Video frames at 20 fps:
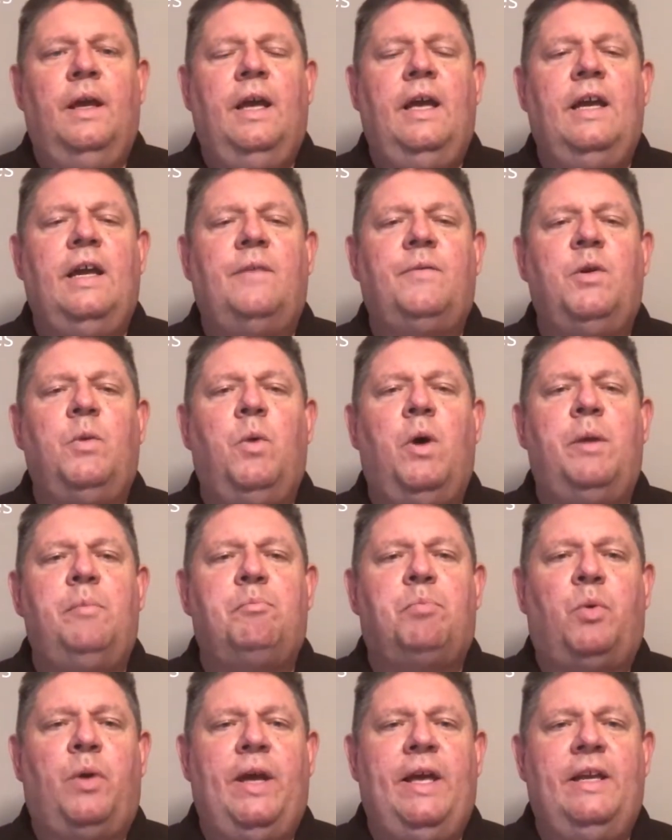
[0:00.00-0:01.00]
Hey
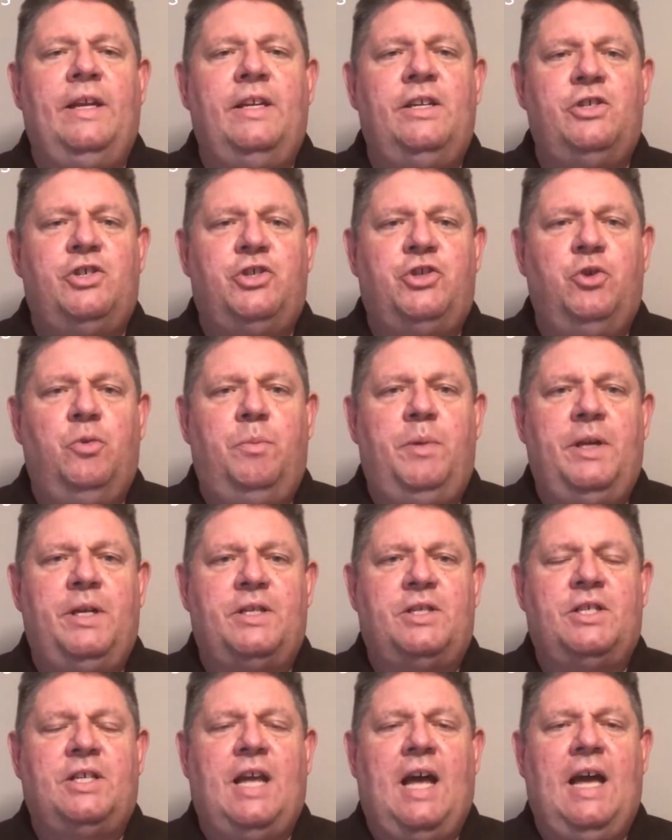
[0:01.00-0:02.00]
everyone, Brandon Shupe
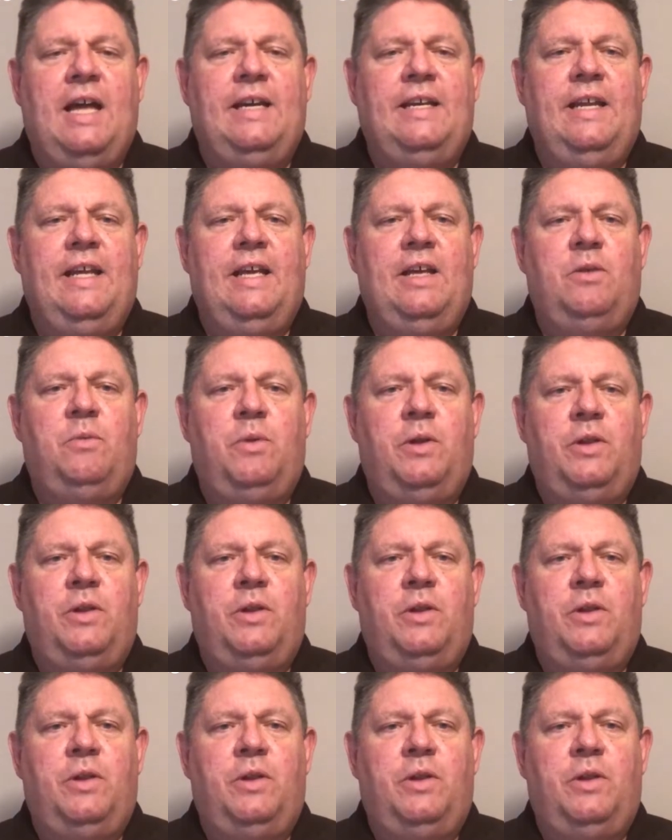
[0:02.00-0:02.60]
at Skydan